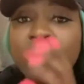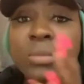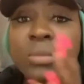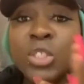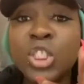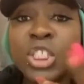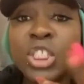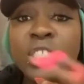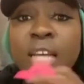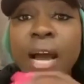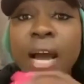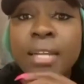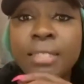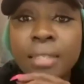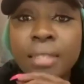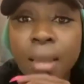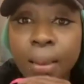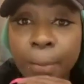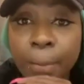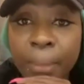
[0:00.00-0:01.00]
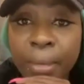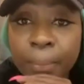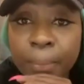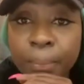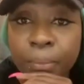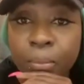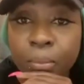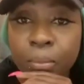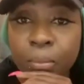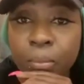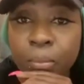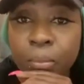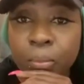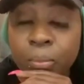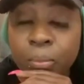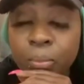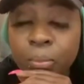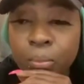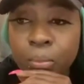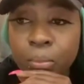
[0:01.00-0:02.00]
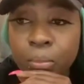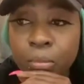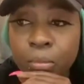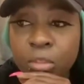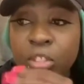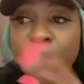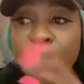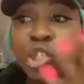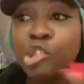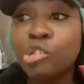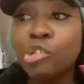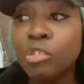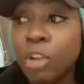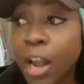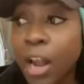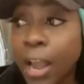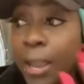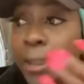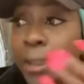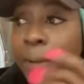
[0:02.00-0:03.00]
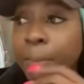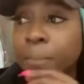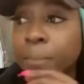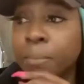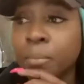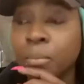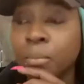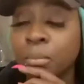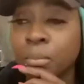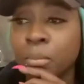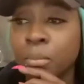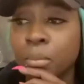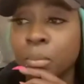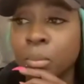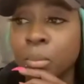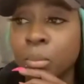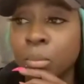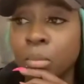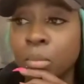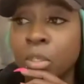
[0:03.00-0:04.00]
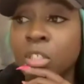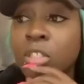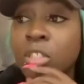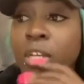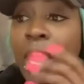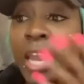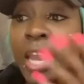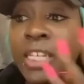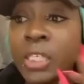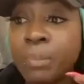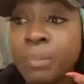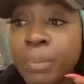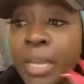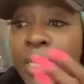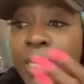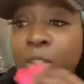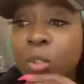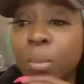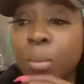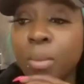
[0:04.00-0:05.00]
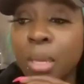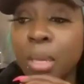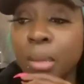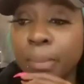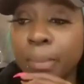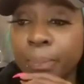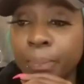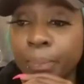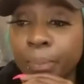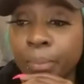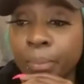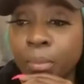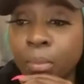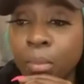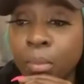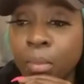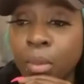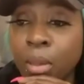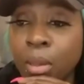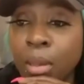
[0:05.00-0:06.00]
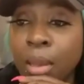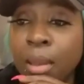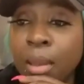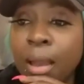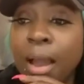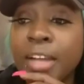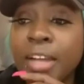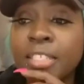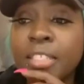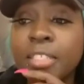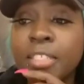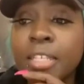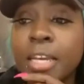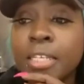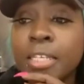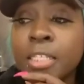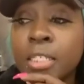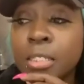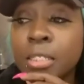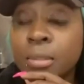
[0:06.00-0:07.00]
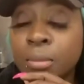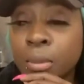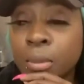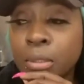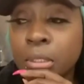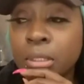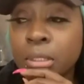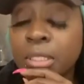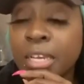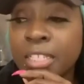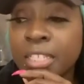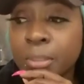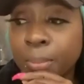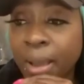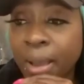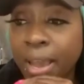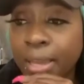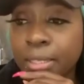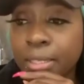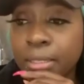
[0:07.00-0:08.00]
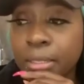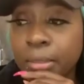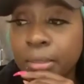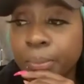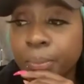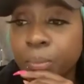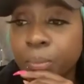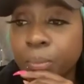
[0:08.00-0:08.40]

She start telling me. She cry. She explain to me. And she says, Spice,